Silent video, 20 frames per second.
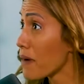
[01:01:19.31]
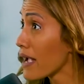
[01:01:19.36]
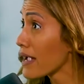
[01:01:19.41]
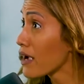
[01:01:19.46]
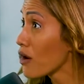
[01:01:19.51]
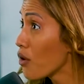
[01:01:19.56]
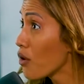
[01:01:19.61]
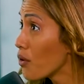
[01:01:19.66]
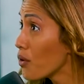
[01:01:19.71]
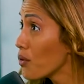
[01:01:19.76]
a
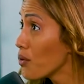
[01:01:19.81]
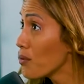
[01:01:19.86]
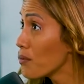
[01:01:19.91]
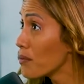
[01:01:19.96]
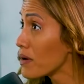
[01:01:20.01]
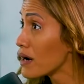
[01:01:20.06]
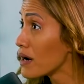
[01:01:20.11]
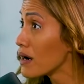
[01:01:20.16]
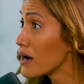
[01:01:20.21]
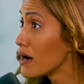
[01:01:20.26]

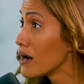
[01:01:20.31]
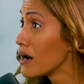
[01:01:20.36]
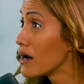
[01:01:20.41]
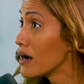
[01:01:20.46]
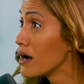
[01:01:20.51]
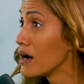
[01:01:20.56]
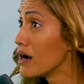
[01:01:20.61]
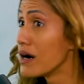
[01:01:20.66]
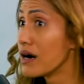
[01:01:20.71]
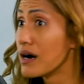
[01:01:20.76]
home?
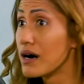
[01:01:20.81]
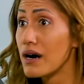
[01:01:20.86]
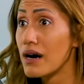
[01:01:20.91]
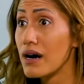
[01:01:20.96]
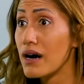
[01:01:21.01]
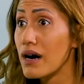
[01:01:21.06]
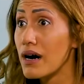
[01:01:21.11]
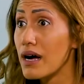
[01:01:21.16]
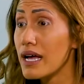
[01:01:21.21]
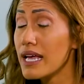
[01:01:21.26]

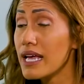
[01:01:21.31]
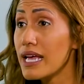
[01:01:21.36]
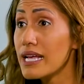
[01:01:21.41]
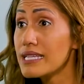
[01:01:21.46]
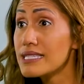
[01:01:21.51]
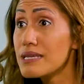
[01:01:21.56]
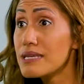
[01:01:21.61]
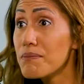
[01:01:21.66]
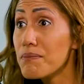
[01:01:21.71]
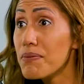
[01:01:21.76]

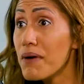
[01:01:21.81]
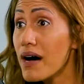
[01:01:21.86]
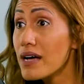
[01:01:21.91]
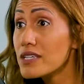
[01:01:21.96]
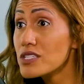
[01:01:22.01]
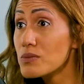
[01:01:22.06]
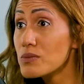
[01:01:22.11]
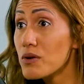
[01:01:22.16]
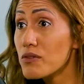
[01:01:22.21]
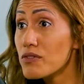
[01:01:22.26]
It's
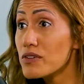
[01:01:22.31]
impossible for